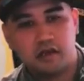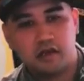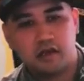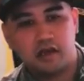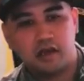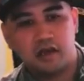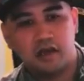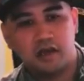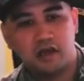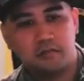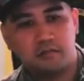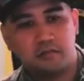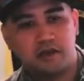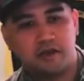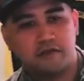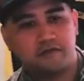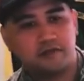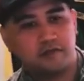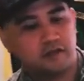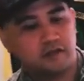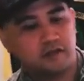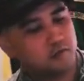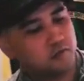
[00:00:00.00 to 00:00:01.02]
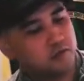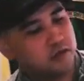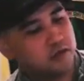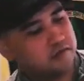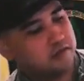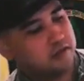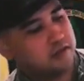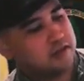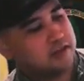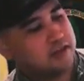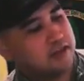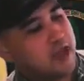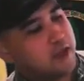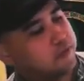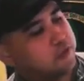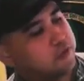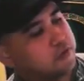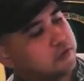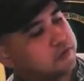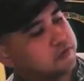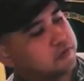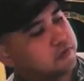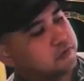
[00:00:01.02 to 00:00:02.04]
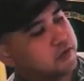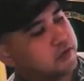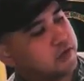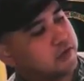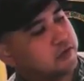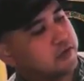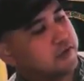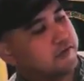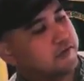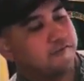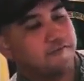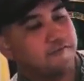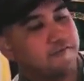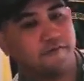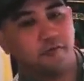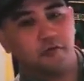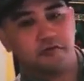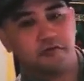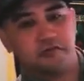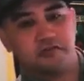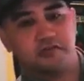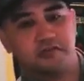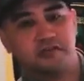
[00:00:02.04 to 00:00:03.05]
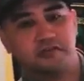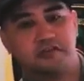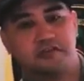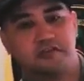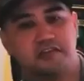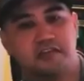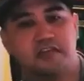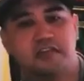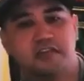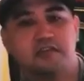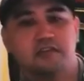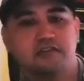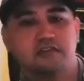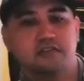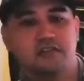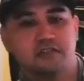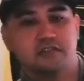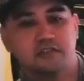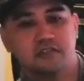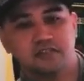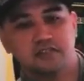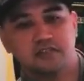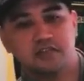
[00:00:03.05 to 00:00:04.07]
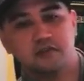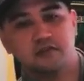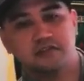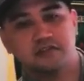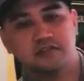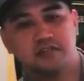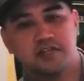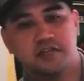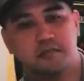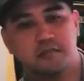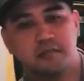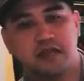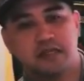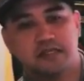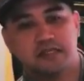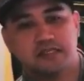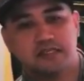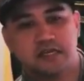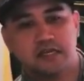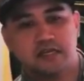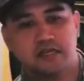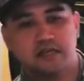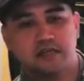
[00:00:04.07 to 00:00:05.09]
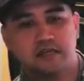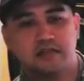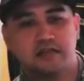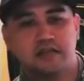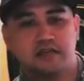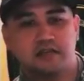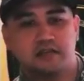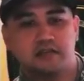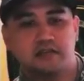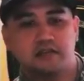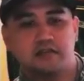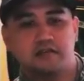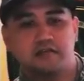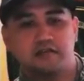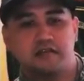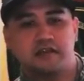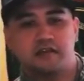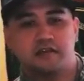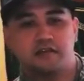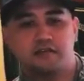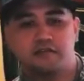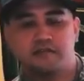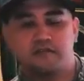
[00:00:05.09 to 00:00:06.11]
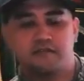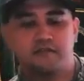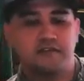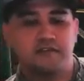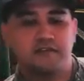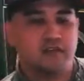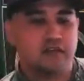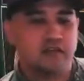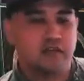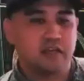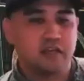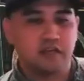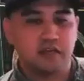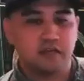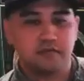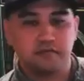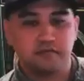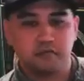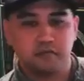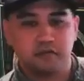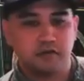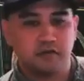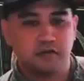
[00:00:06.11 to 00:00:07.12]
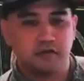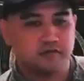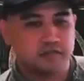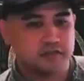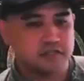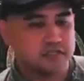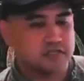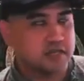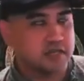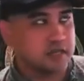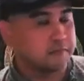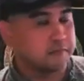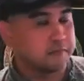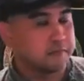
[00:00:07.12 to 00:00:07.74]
And I feel like the way that like capitalism kind of like forces us into the scarcity mindset and like this like feeling of sort of just like